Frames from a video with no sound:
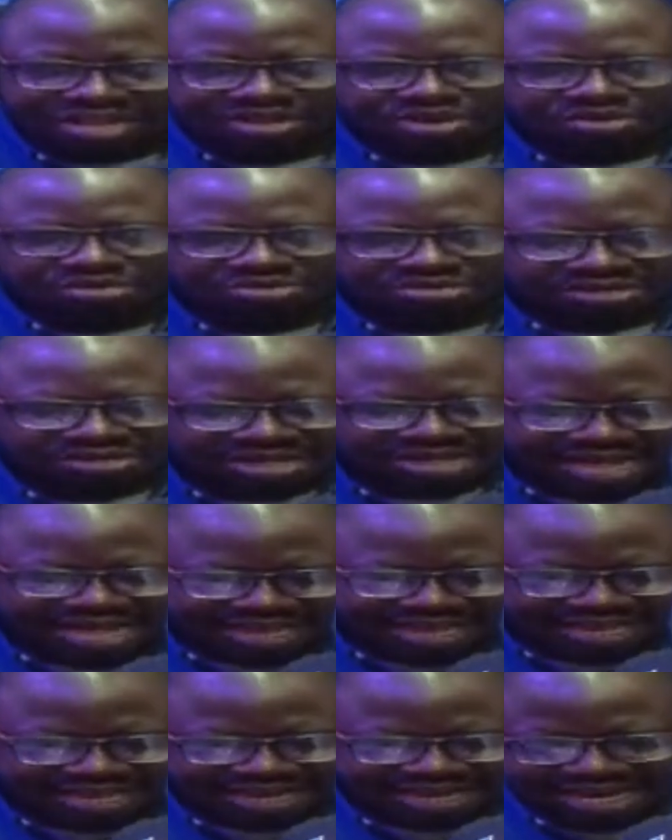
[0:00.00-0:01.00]
looks
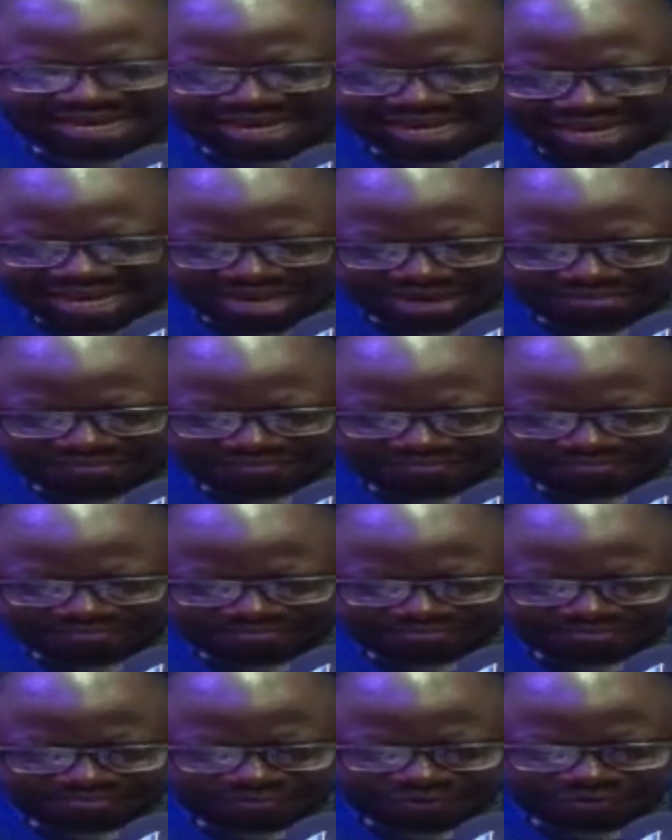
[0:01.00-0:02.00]
like
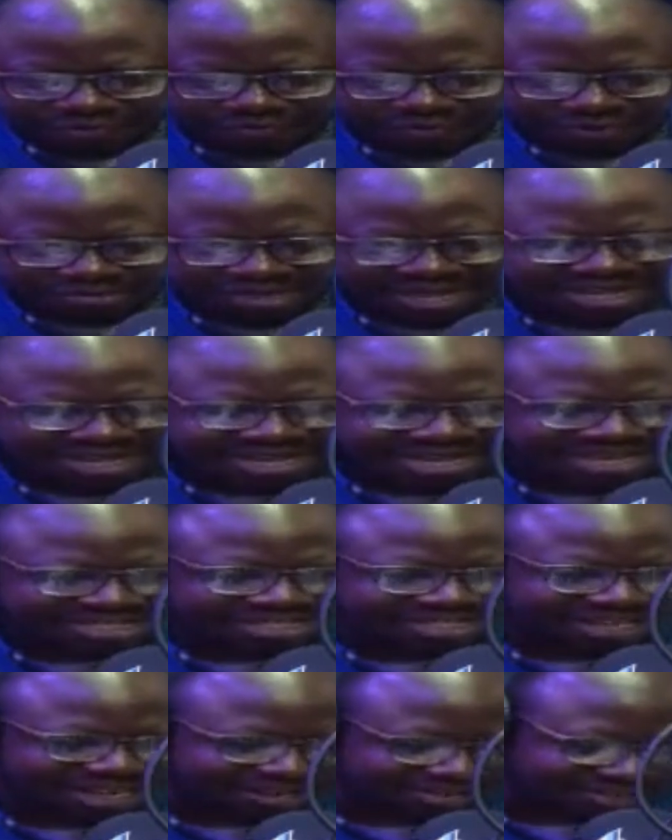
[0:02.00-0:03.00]
from the initial